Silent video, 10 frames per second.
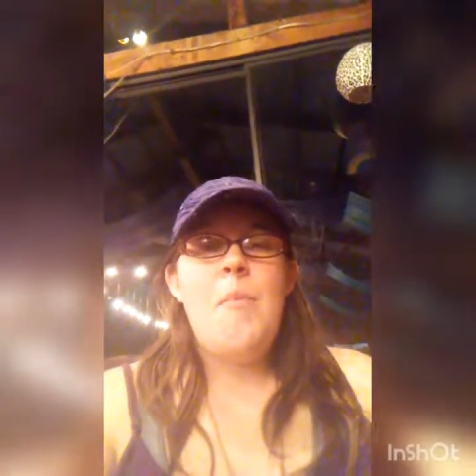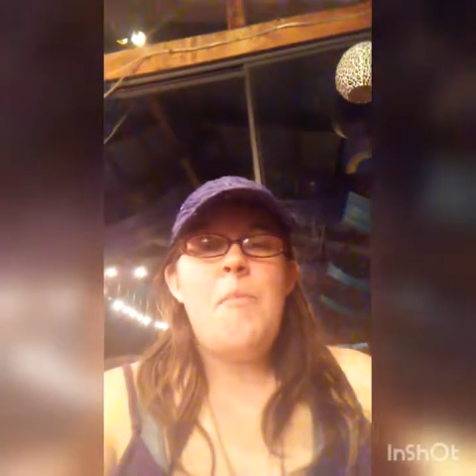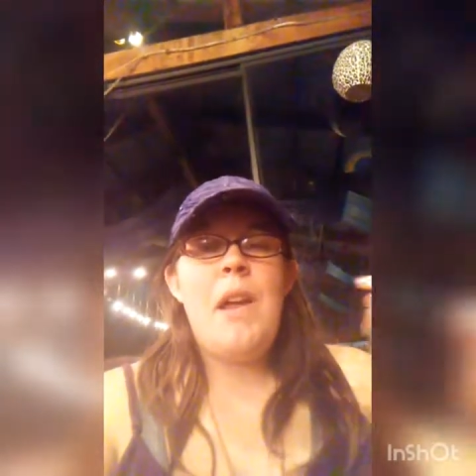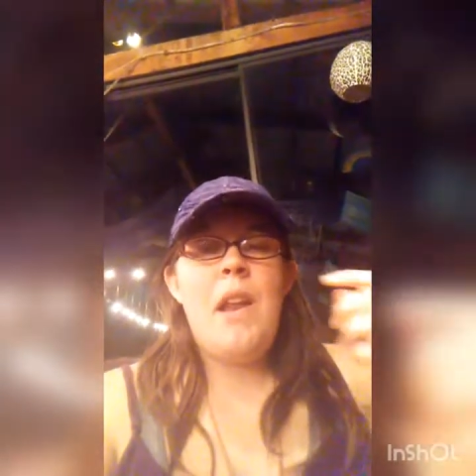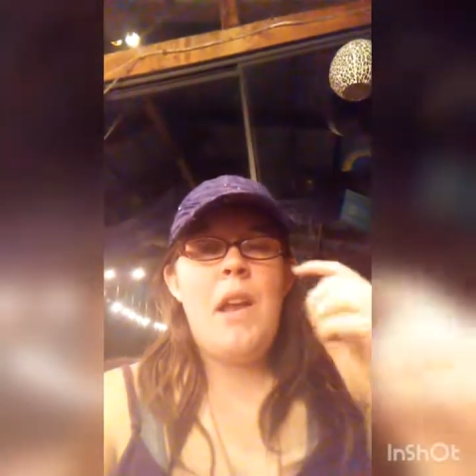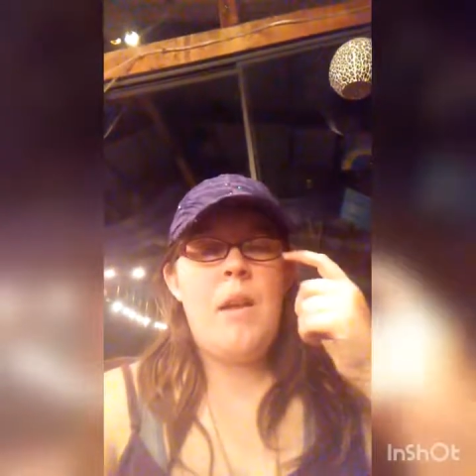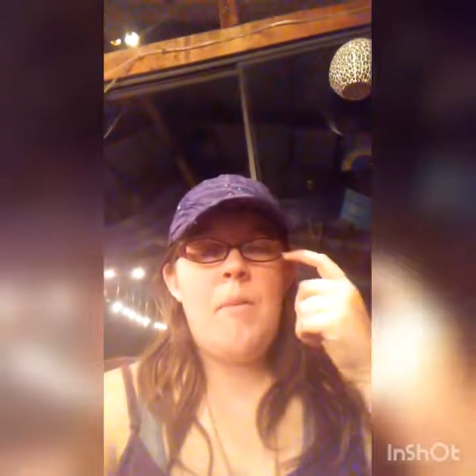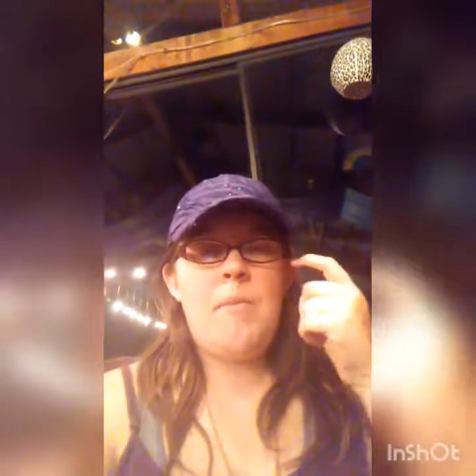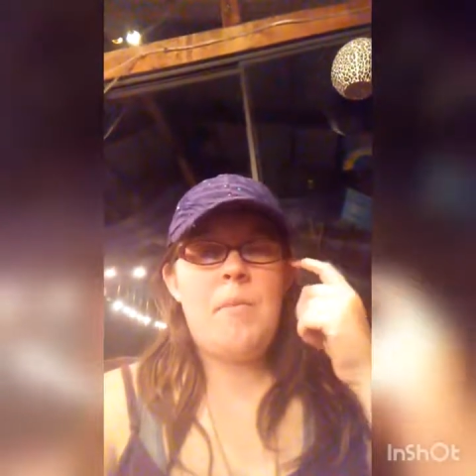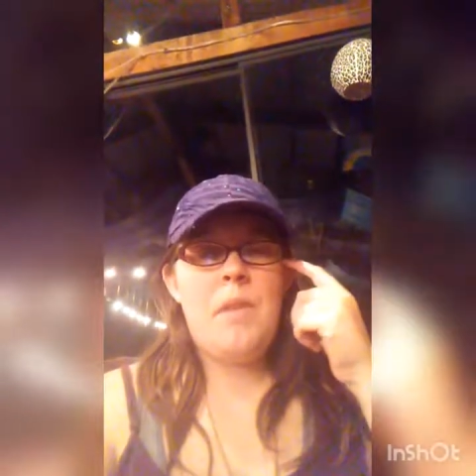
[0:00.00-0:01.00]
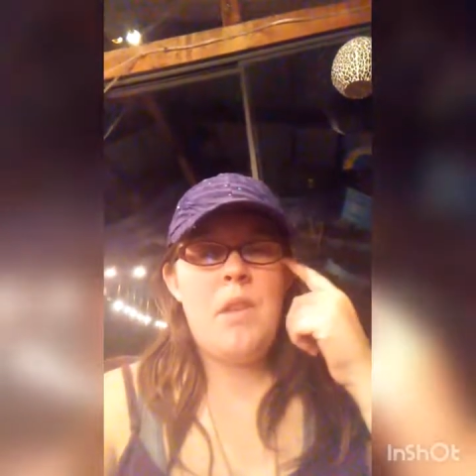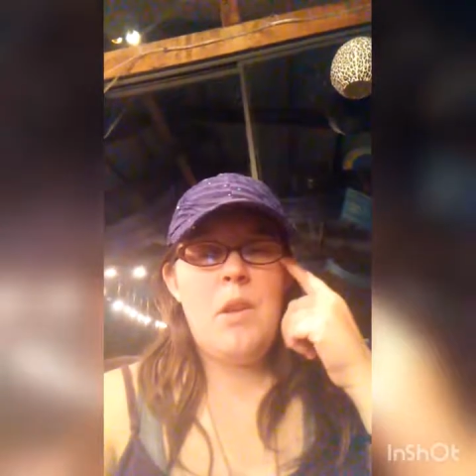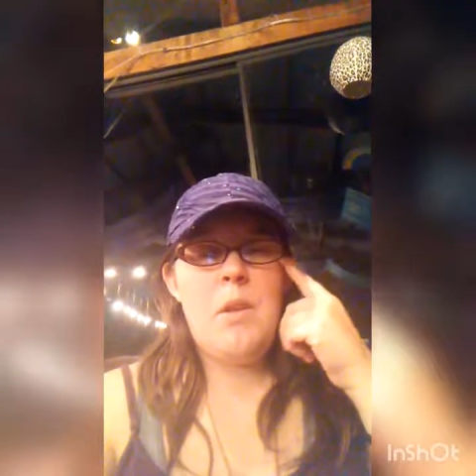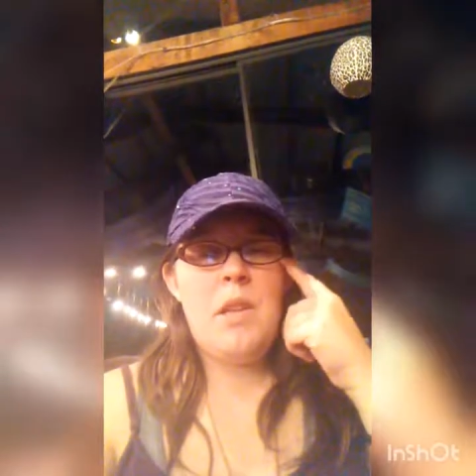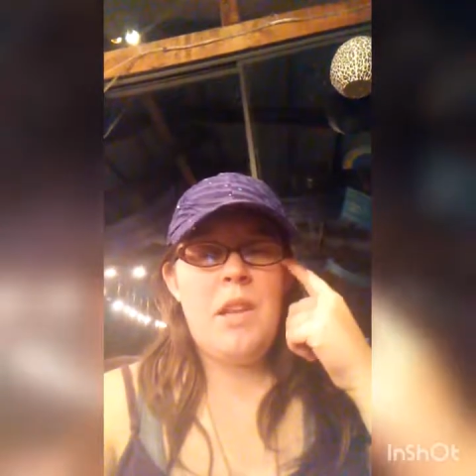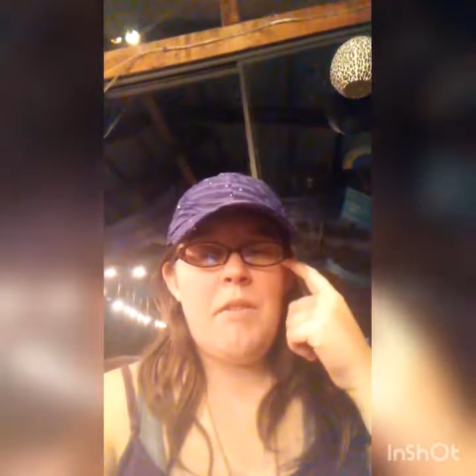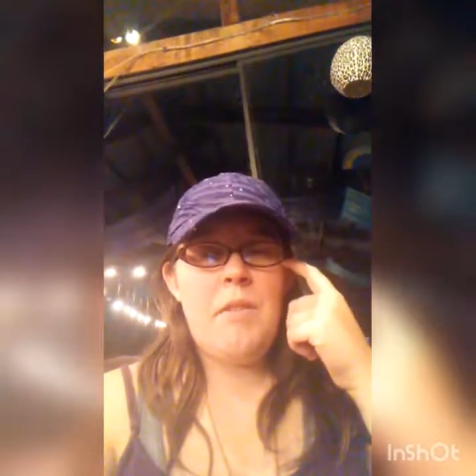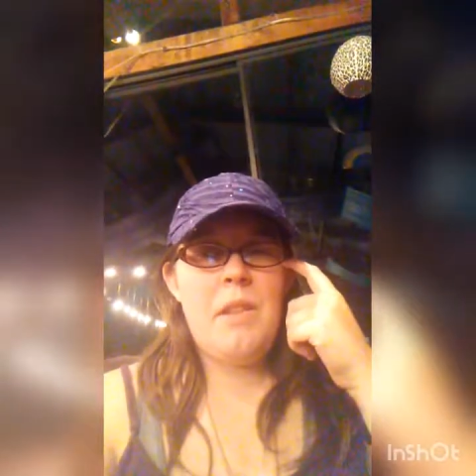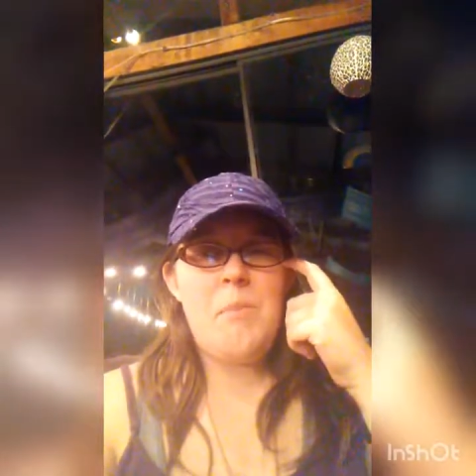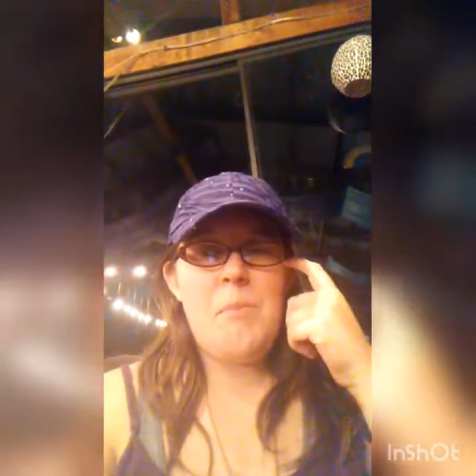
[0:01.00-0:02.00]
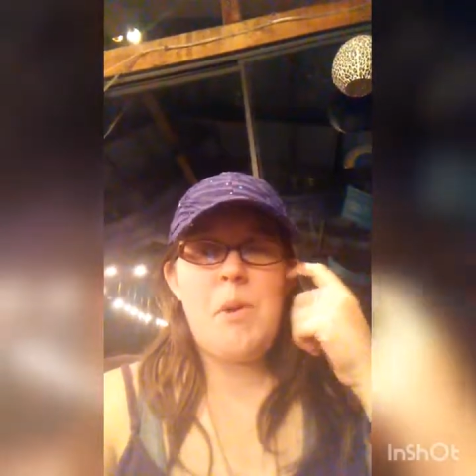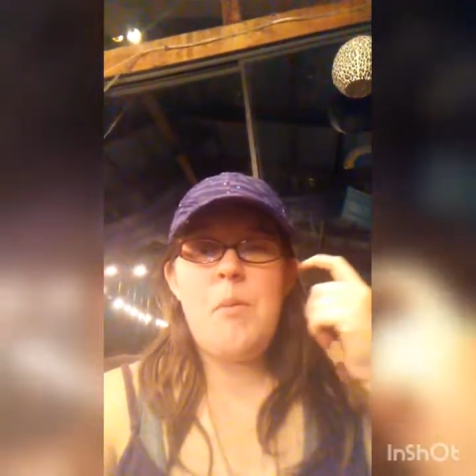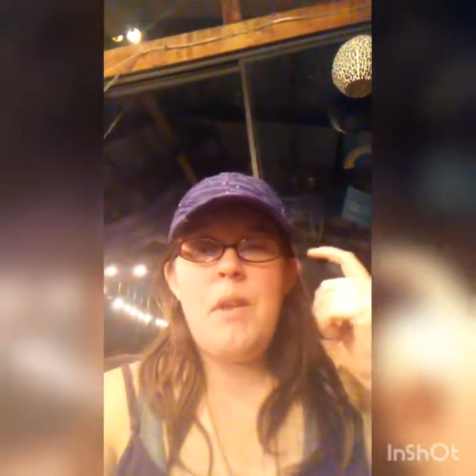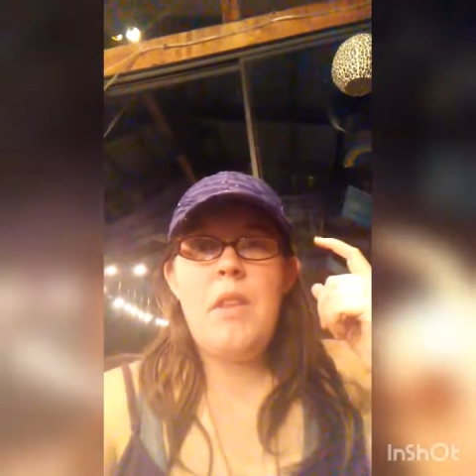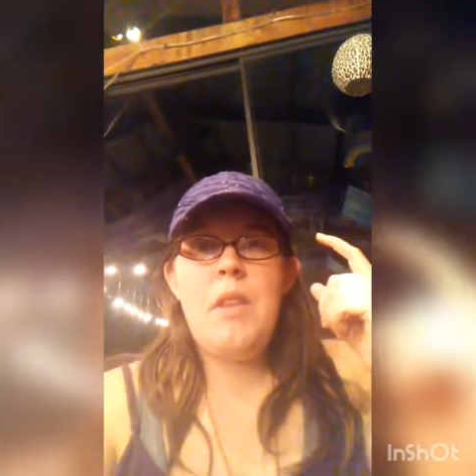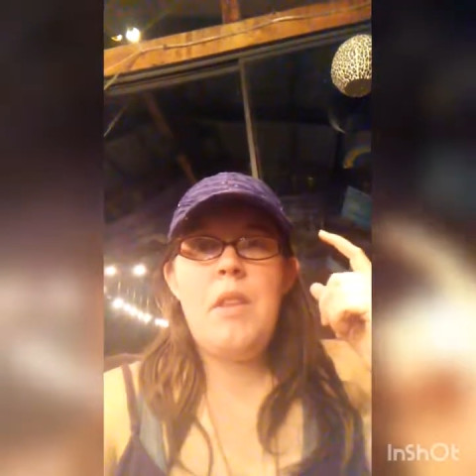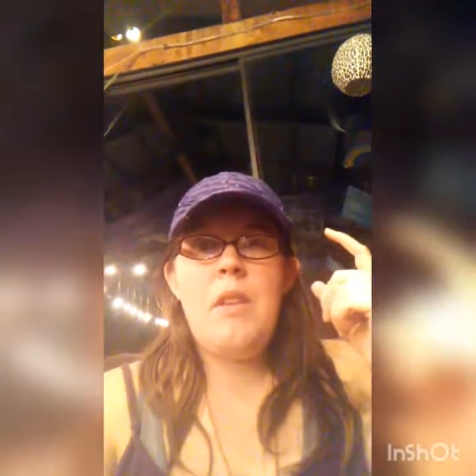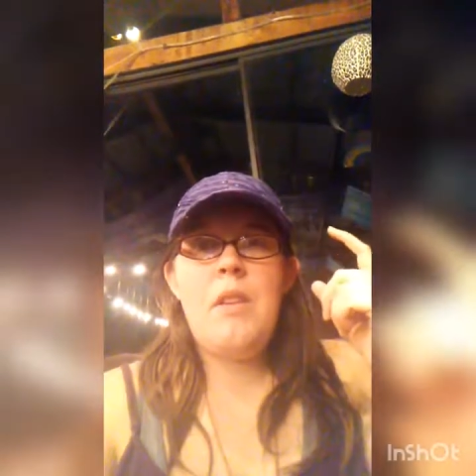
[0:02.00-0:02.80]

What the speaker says: But you can definitely book with